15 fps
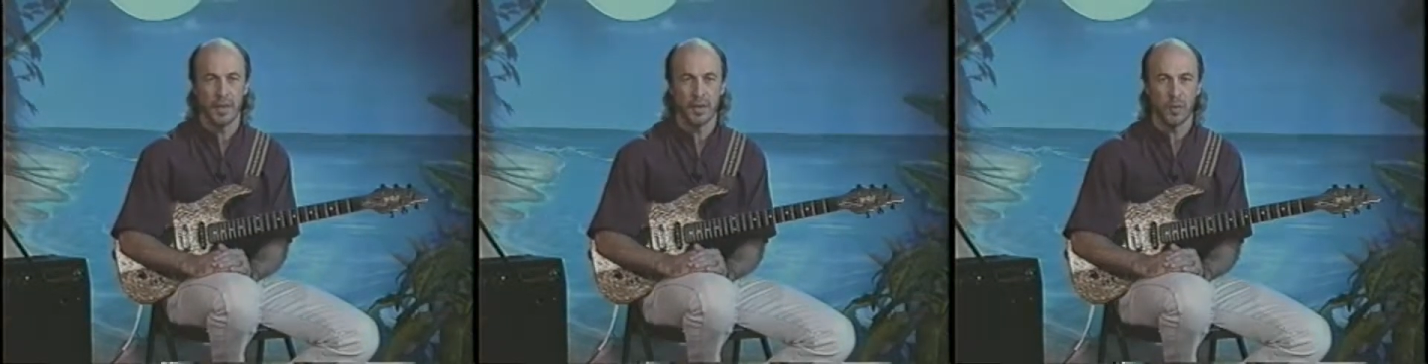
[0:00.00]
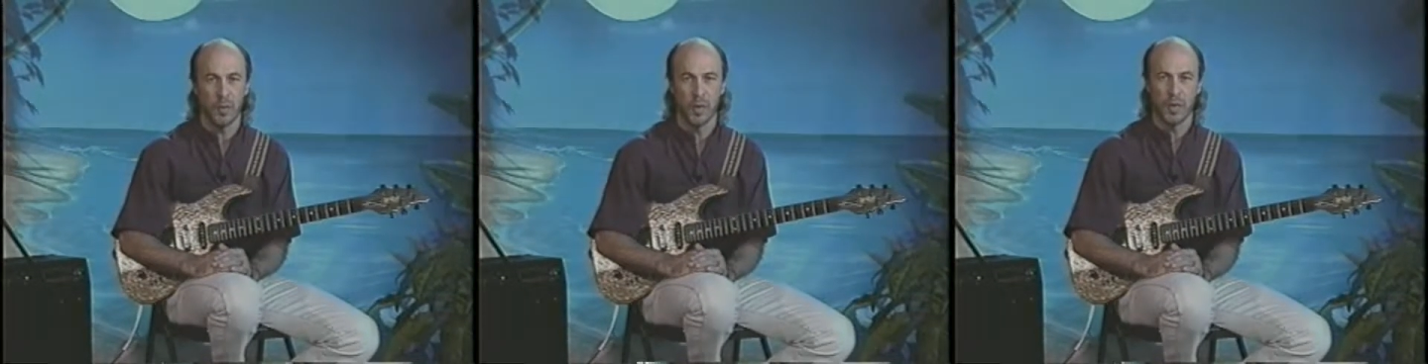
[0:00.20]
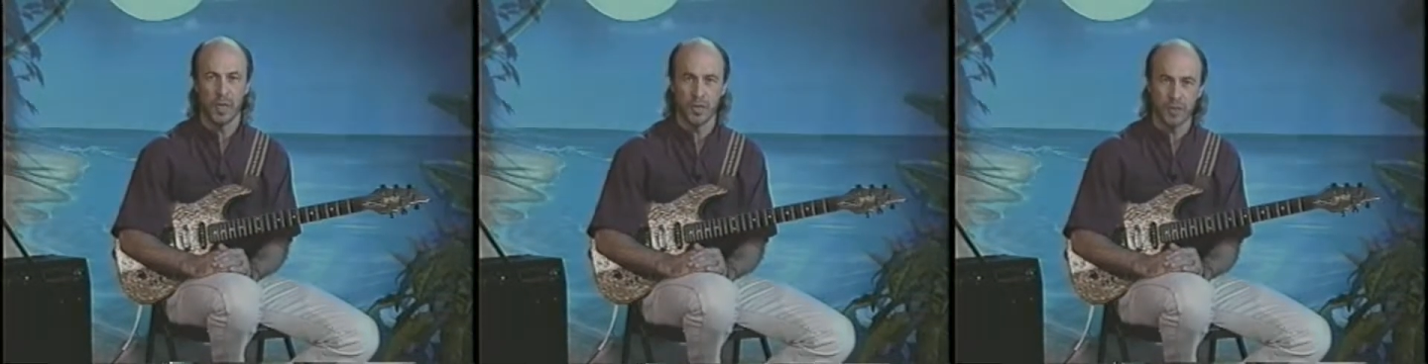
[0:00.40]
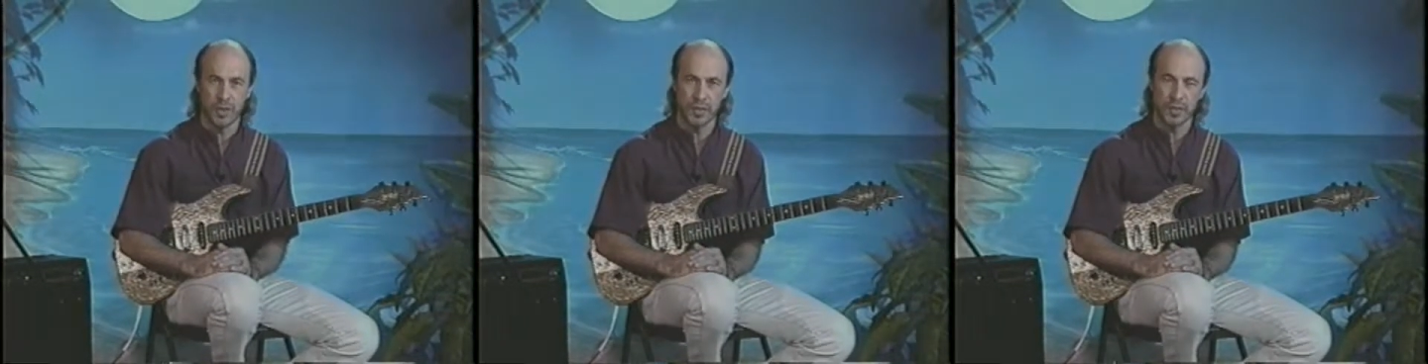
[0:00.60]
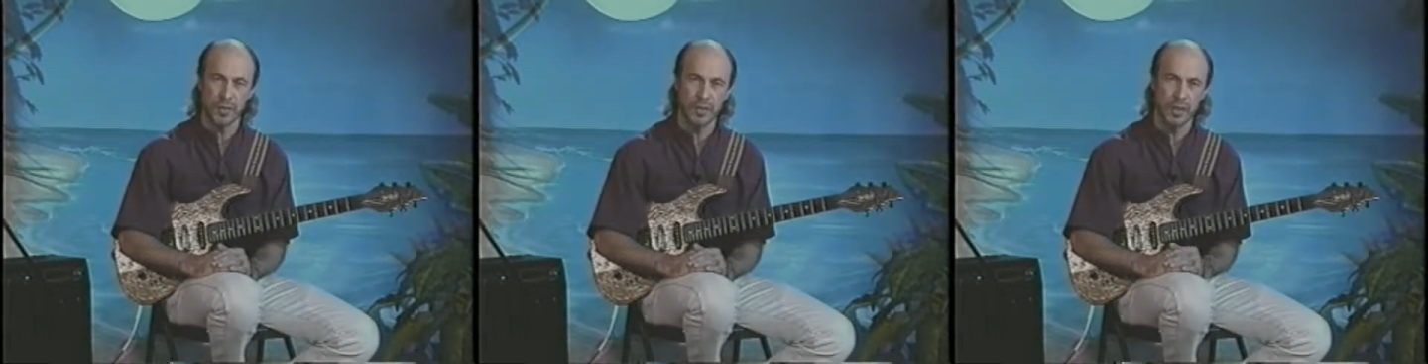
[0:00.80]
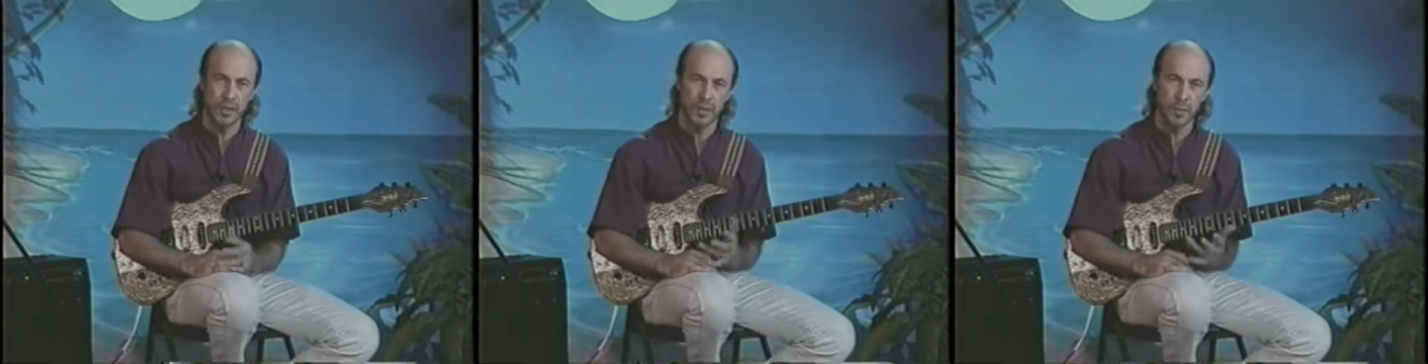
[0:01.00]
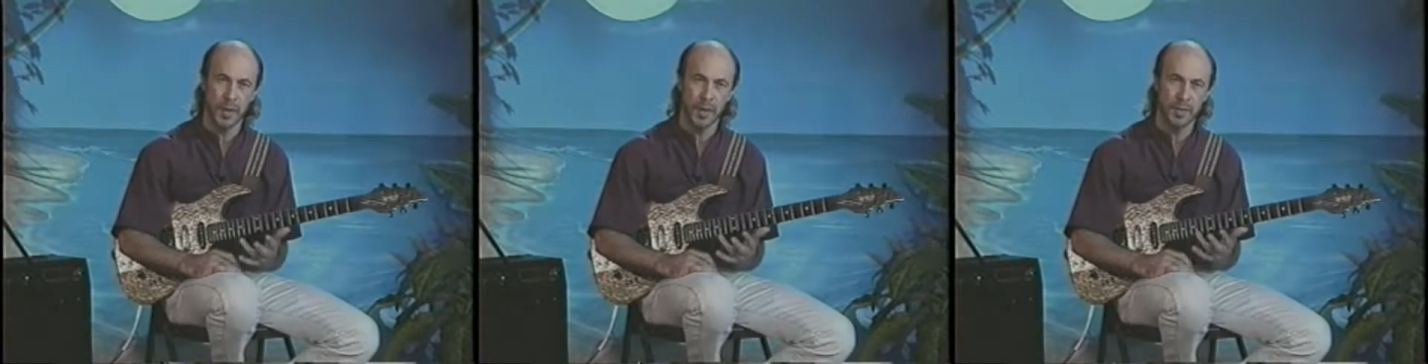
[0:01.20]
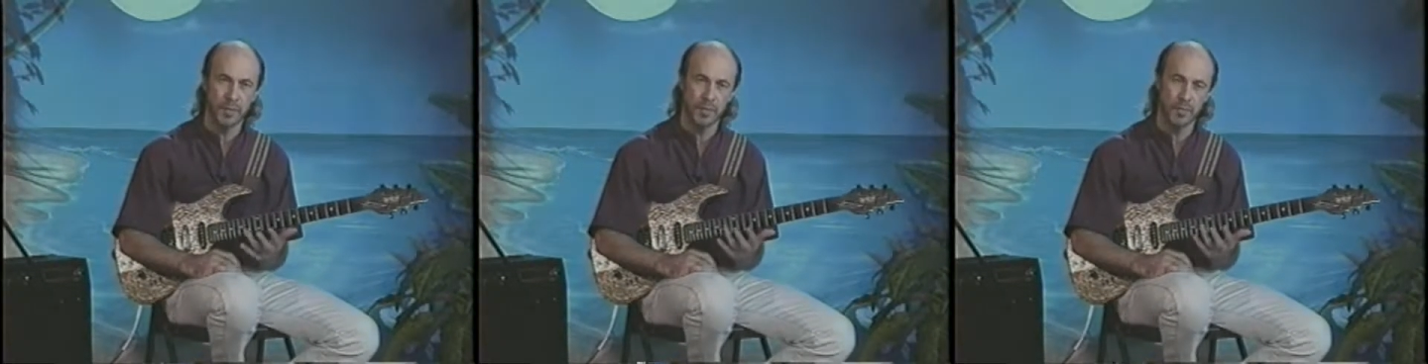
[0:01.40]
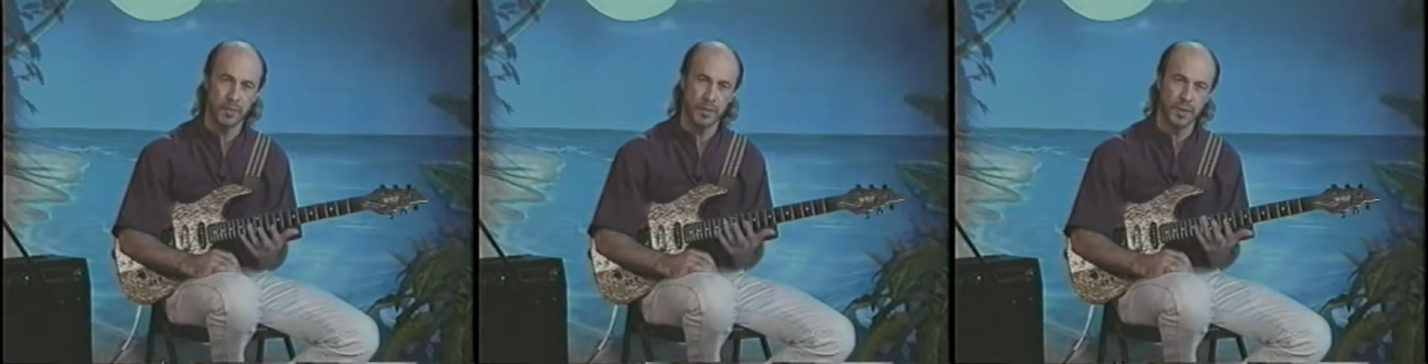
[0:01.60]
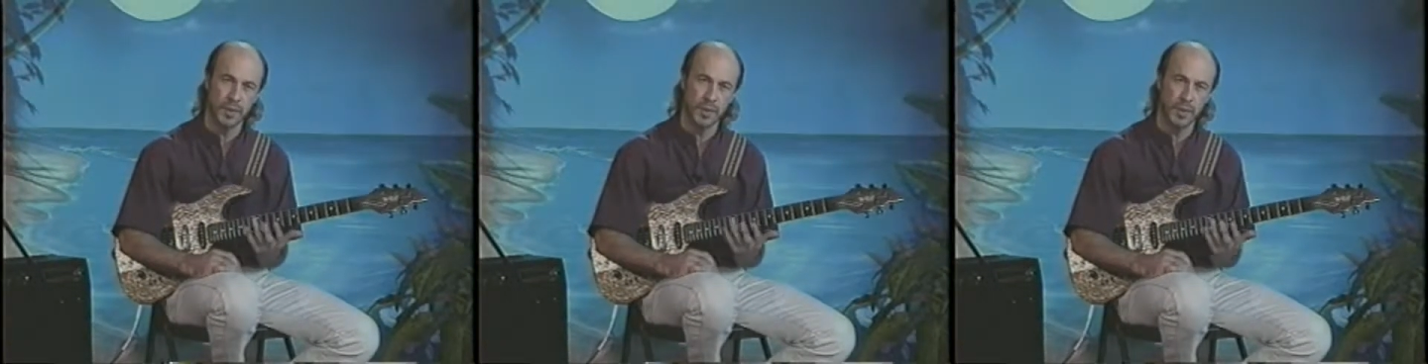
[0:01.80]
One of the interesting things, you might have
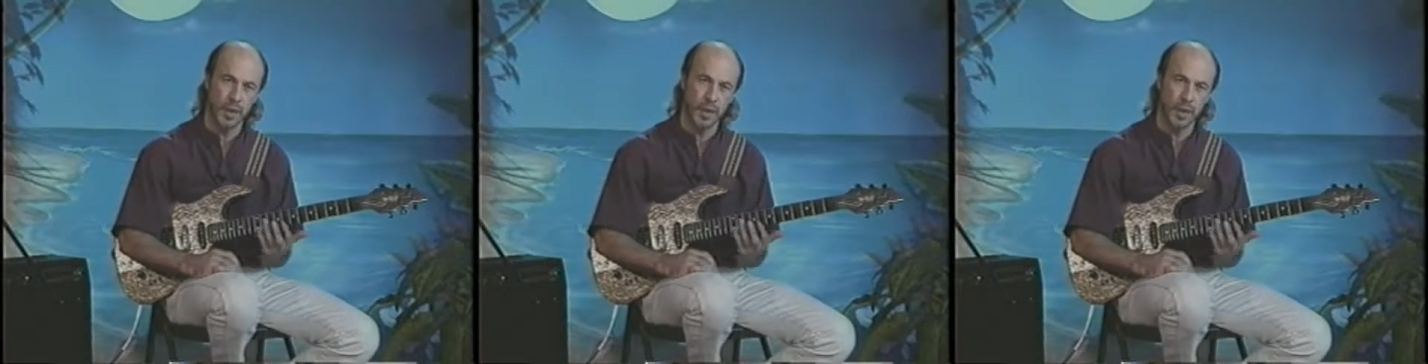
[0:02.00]
seen